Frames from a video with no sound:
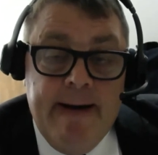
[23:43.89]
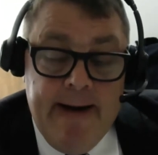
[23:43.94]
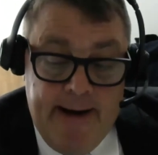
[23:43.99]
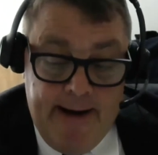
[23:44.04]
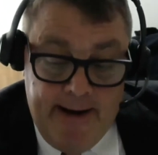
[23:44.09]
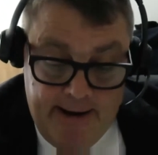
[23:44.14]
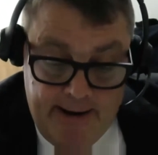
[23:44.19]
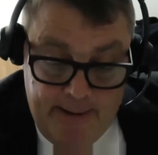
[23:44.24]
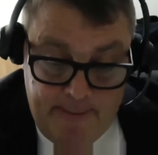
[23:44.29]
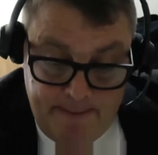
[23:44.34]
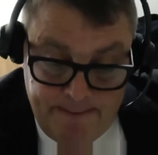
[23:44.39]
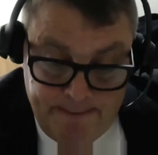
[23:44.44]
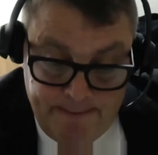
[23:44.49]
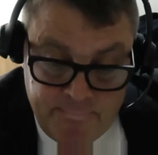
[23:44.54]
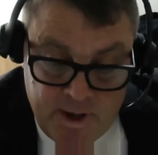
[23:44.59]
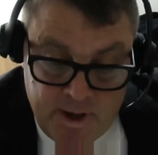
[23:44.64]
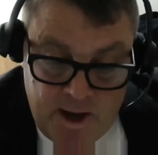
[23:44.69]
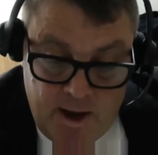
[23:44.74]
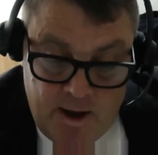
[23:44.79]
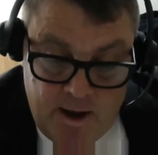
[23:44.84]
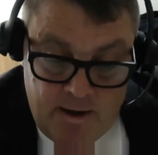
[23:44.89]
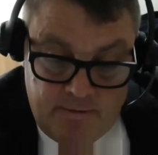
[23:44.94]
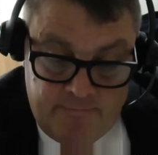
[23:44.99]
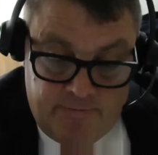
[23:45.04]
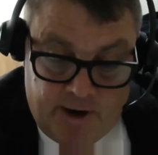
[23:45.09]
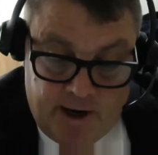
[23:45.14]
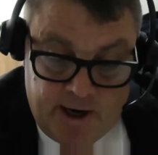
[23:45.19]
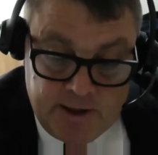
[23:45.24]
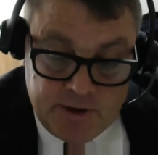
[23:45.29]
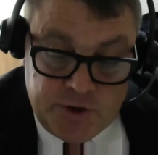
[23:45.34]

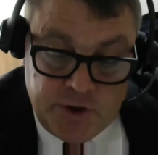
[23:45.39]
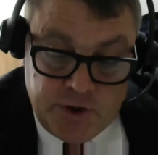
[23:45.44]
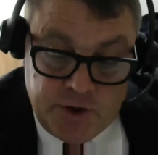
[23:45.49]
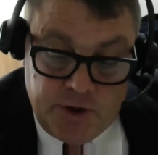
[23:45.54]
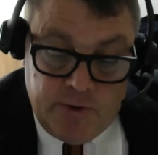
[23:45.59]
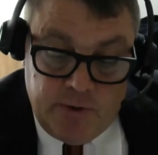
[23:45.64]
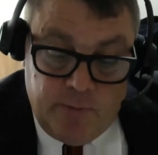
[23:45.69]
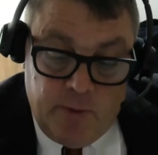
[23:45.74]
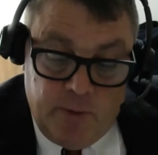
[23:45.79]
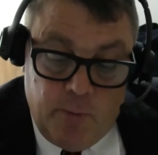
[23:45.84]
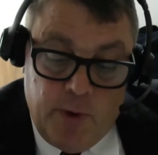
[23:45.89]
via Zoom,